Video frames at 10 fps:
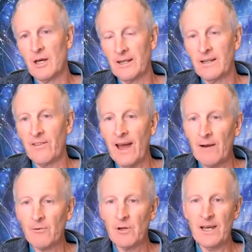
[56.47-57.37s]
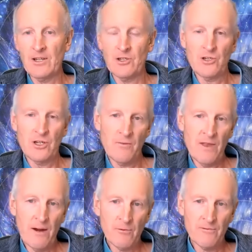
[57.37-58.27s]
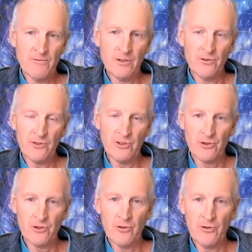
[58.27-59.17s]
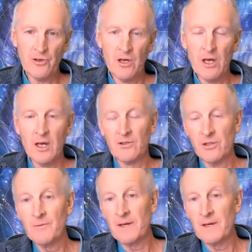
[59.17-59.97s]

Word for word: And in that relationship, that reveals the truth to